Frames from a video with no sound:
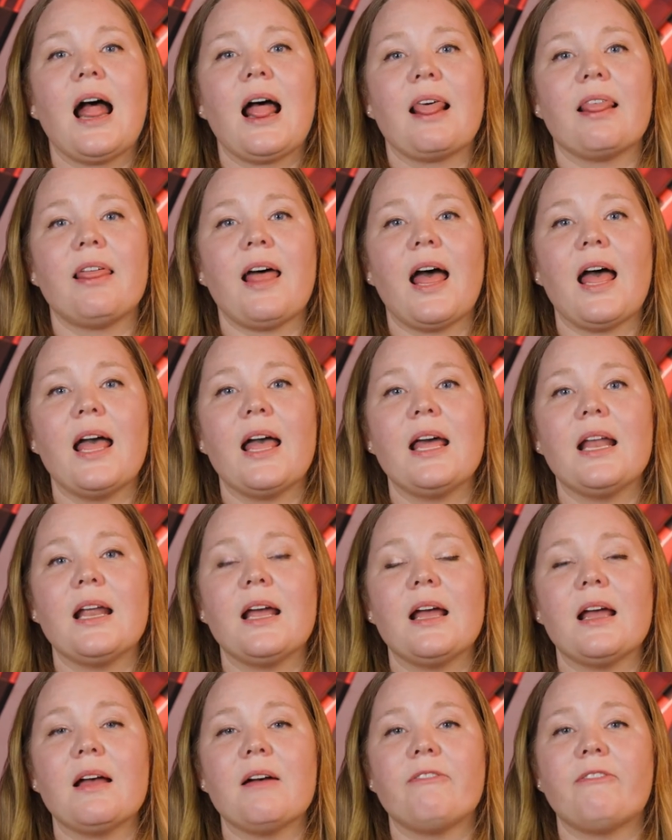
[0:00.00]

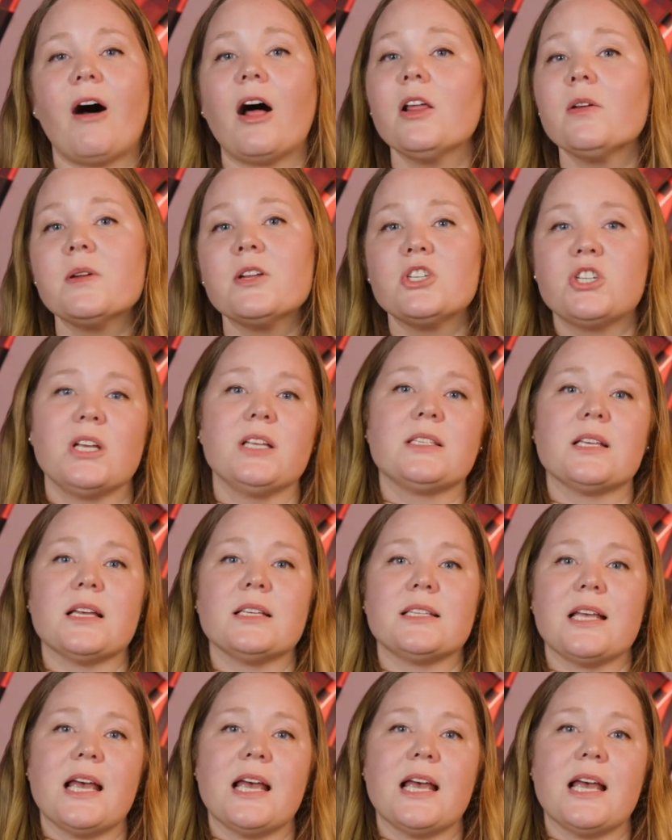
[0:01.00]
that following Jesus